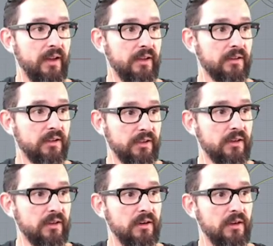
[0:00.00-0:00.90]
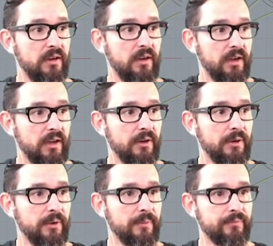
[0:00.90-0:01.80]
clear
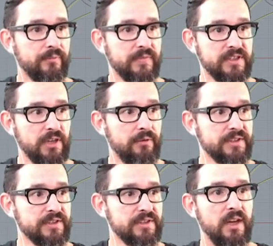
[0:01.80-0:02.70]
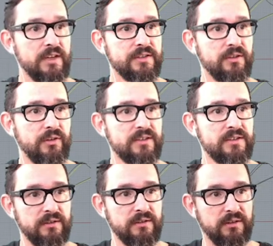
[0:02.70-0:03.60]
surface. So
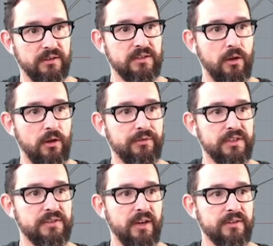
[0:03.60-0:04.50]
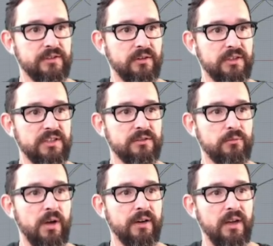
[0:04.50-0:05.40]
this loft is fine. So this is
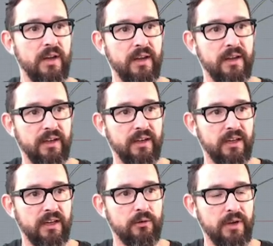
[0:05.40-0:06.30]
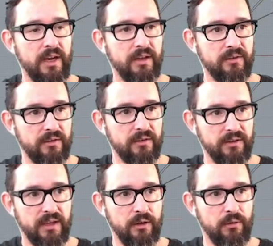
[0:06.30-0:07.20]
one that can create
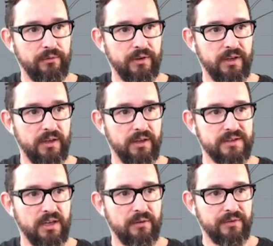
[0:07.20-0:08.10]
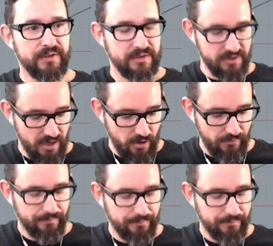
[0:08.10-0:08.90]
that kind of a surface. Now,